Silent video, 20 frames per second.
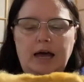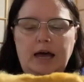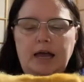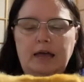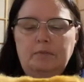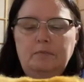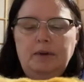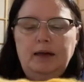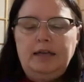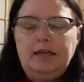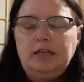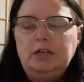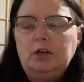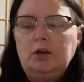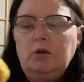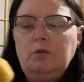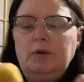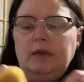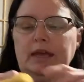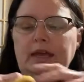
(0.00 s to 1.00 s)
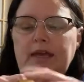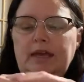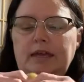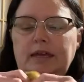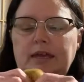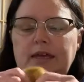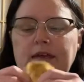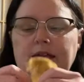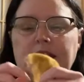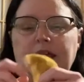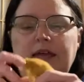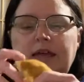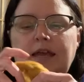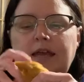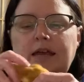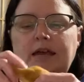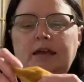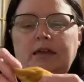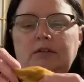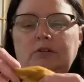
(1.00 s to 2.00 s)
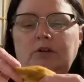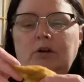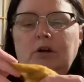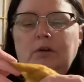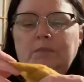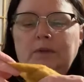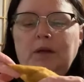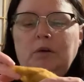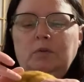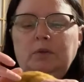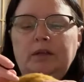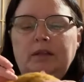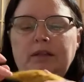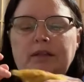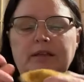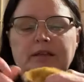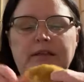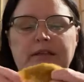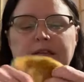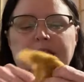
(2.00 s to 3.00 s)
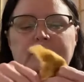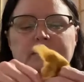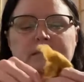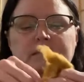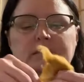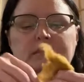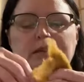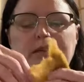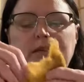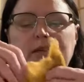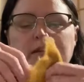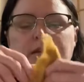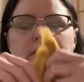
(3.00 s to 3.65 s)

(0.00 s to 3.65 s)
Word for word: I might go ahead and arm my wheel at least. Uh,